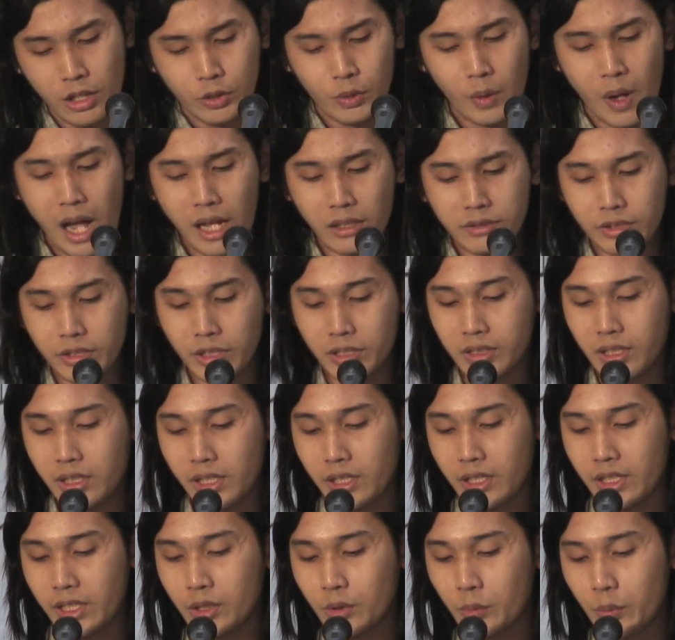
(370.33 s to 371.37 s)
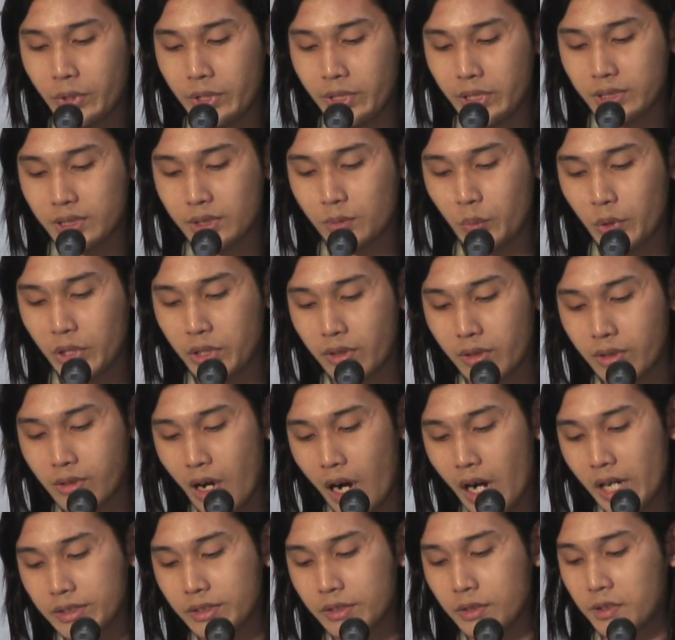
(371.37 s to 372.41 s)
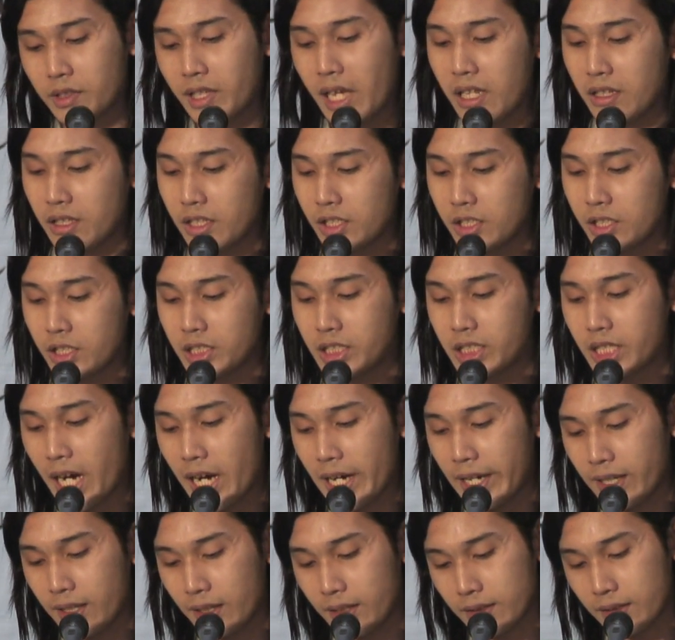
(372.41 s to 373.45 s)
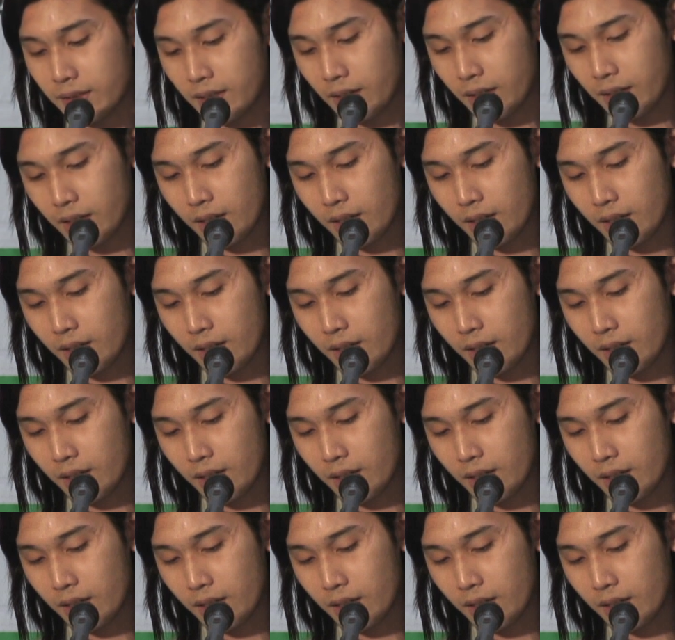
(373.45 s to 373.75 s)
to answer the inquiries with regards to tending their child.